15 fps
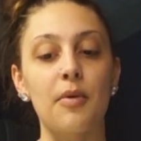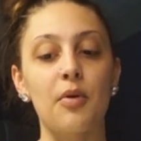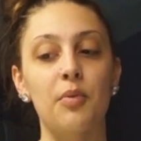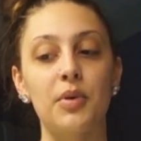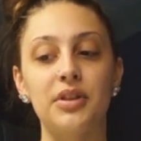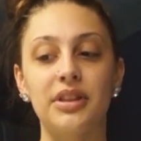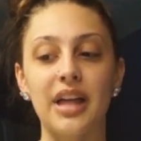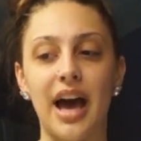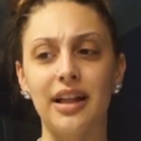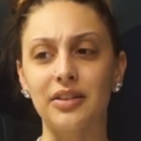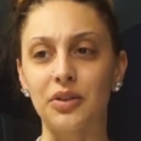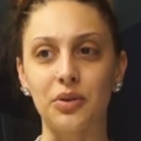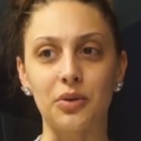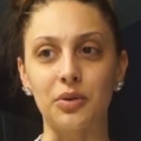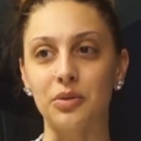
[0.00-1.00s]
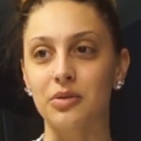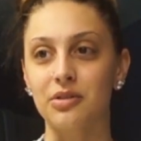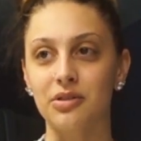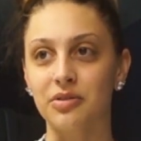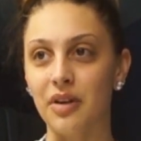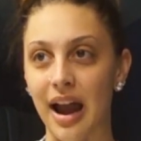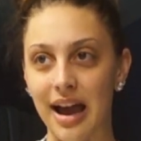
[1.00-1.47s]
with that little
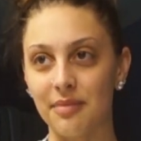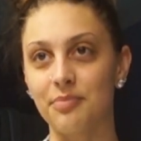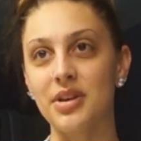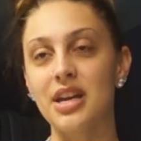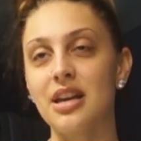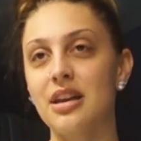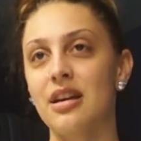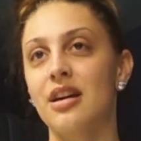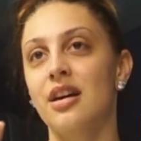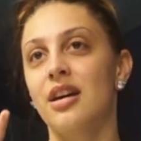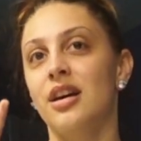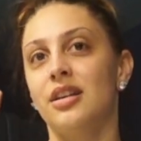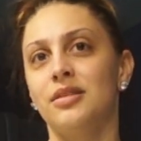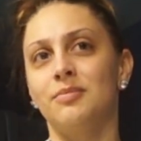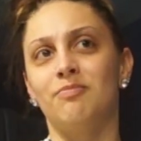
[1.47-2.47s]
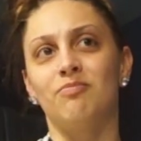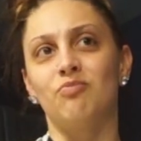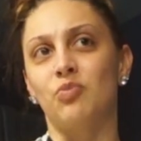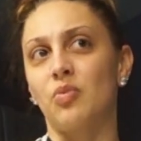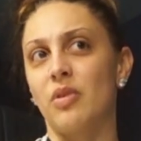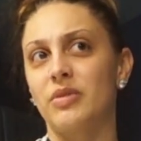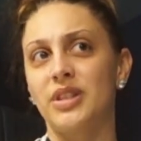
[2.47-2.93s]
crappy
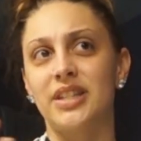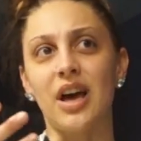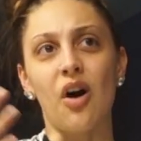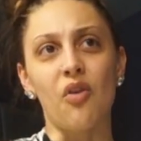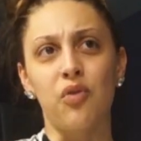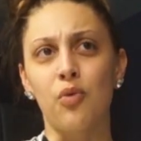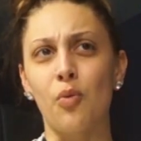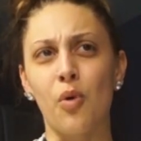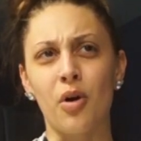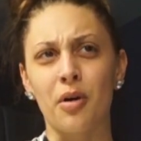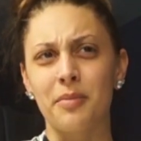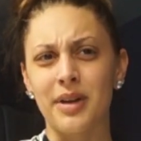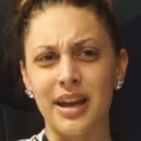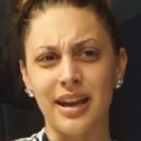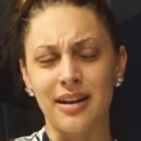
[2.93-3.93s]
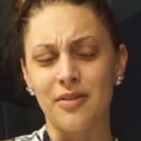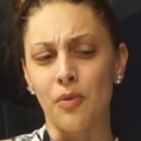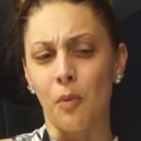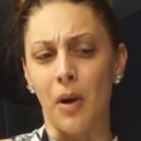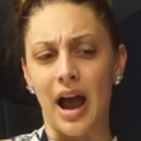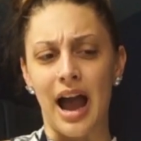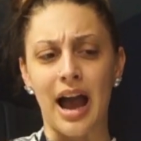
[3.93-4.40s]

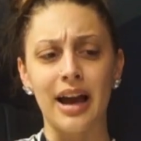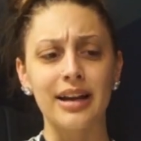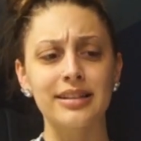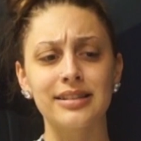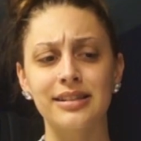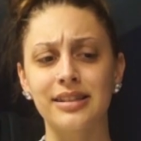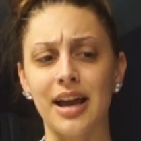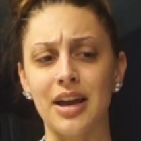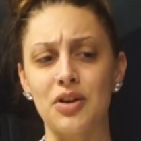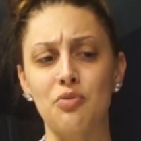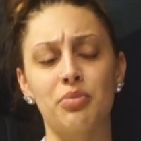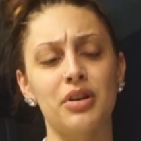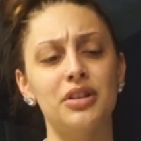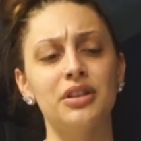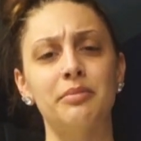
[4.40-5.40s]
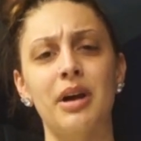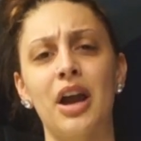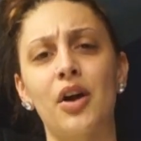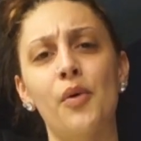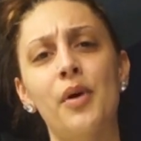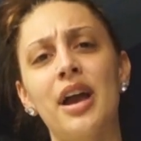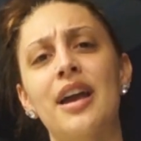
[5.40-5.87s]
self-warming wax that you put in the
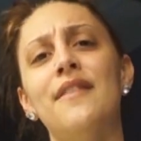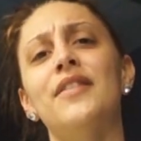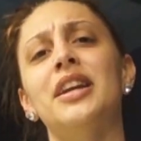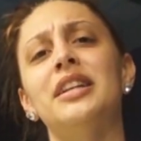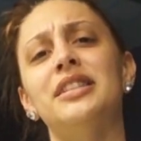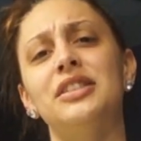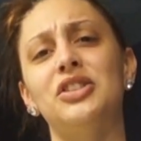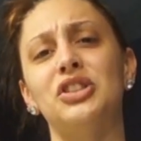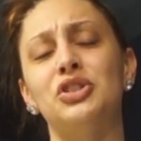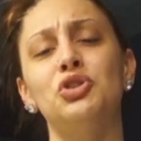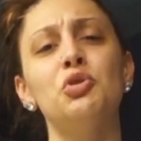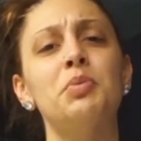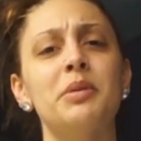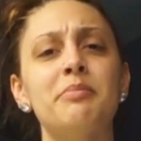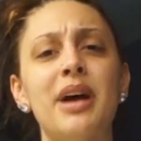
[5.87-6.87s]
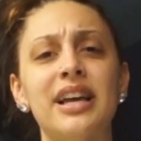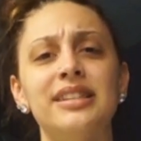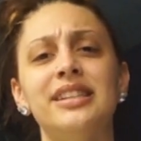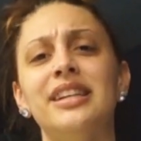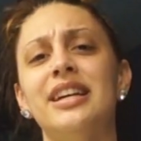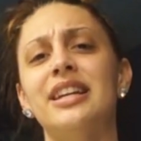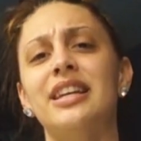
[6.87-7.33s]
microwave and it's just super
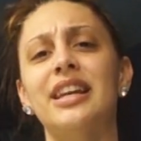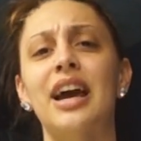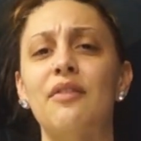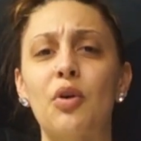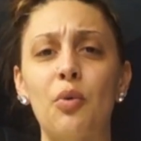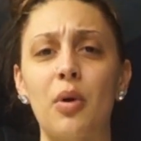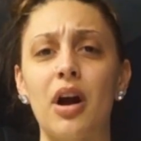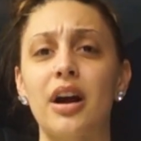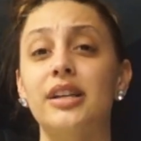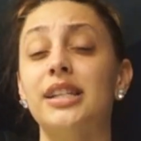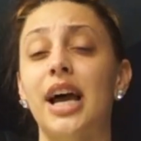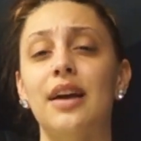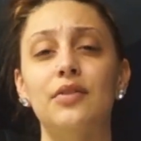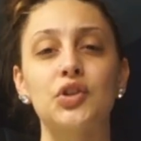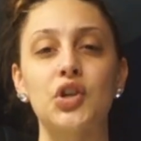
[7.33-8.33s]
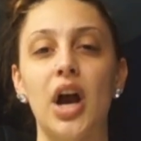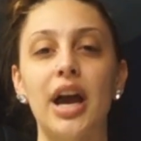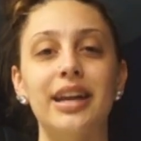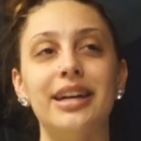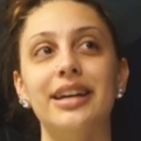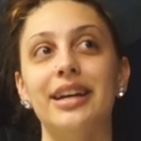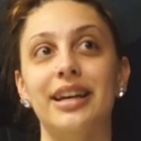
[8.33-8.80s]
messy. It never works. I've
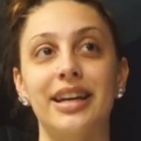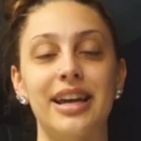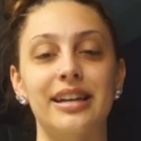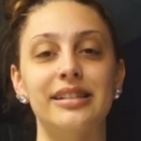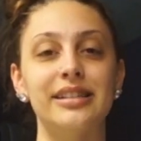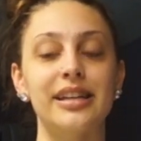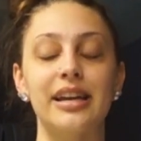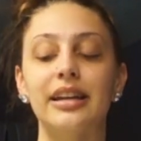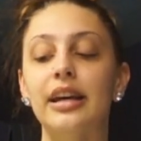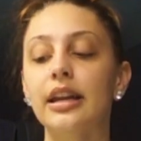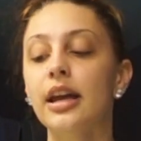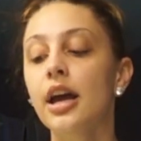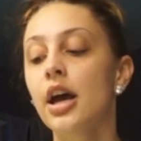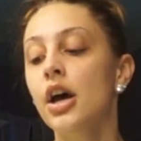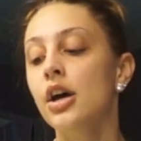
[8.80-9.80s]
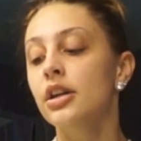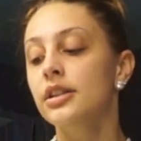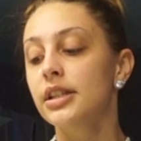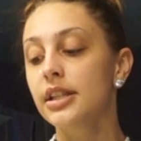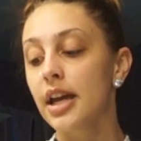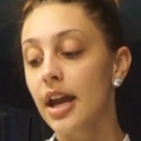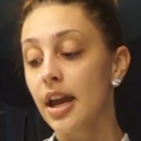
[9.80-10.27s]
tried it. I can't stand it.
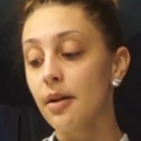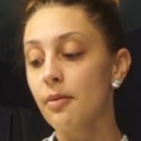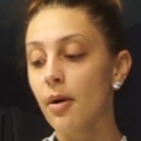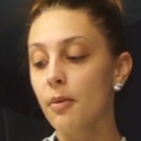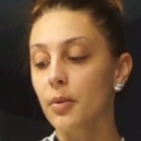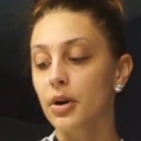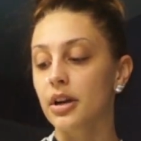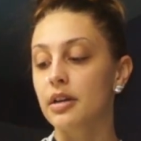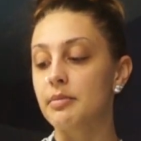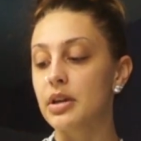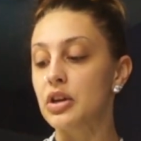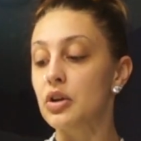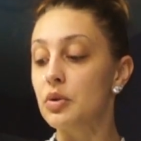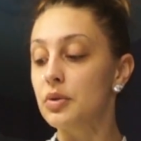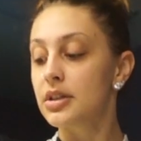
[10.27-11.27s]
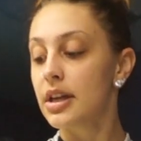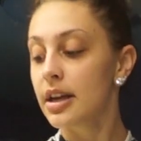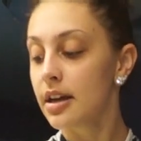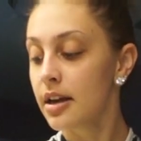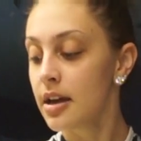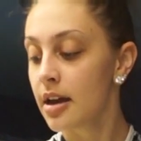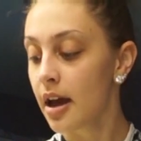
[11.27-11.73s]
Today what we're going to be
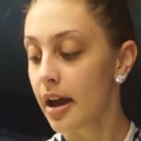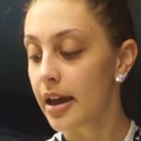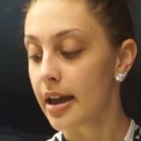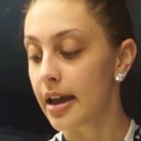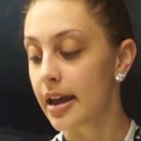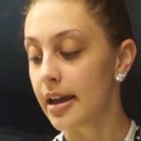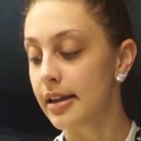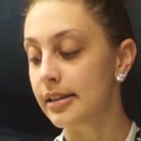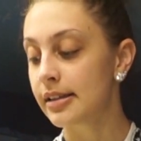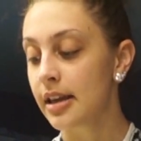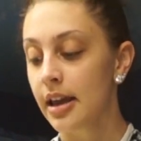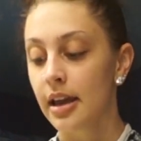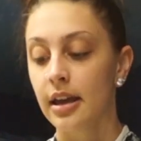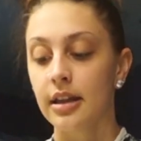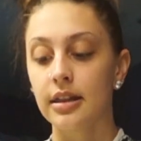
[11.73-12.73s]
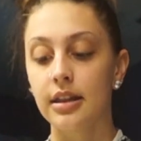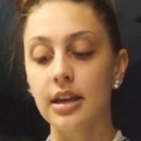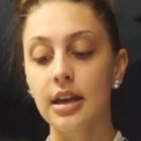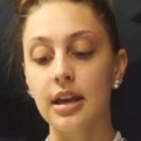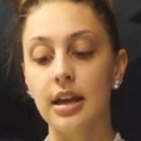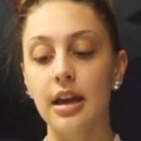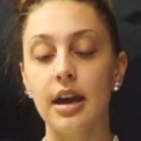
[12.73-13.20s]
using is
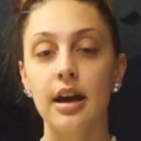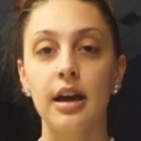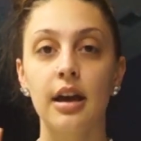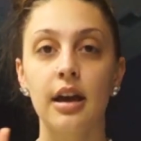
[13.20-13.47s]
the